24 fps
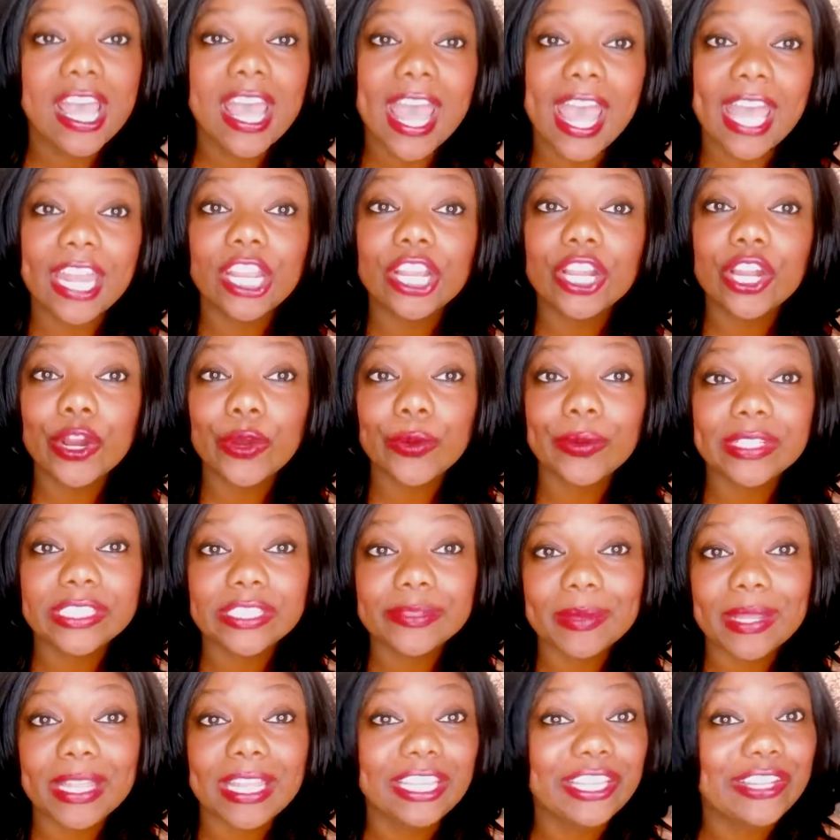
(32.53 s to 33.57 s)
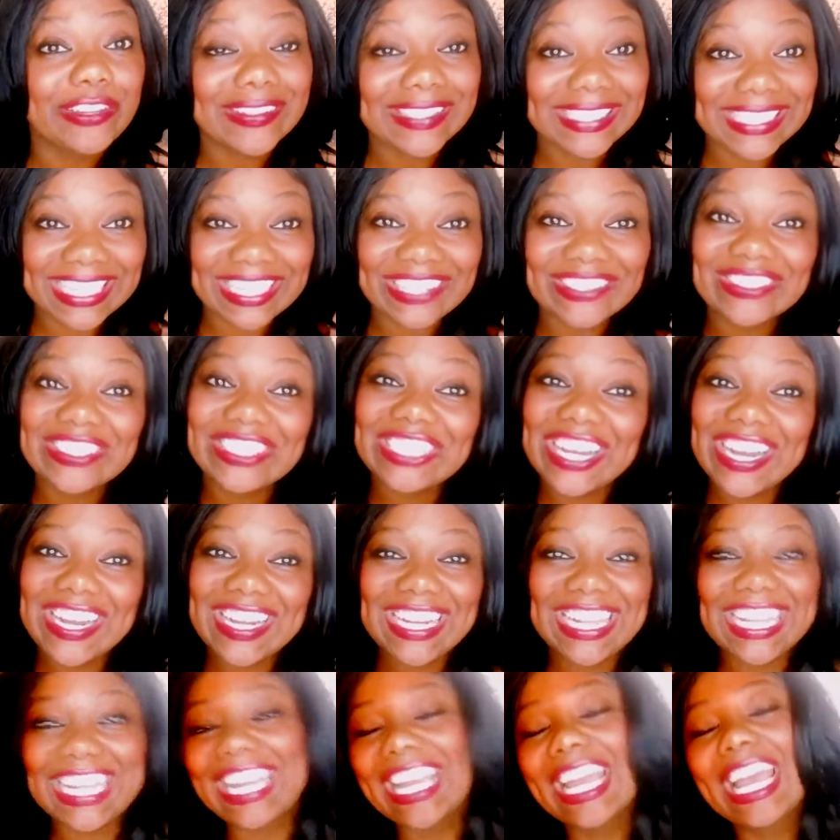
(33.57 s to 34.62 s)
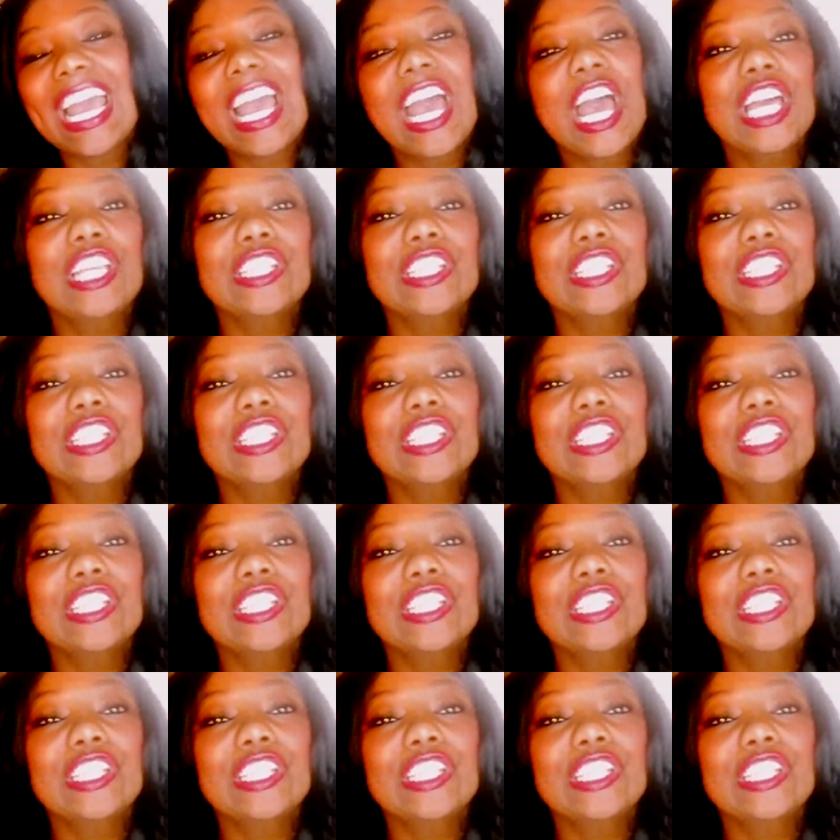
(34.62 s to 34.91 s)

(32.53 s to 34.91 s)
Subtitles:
and encouragement in your single journey.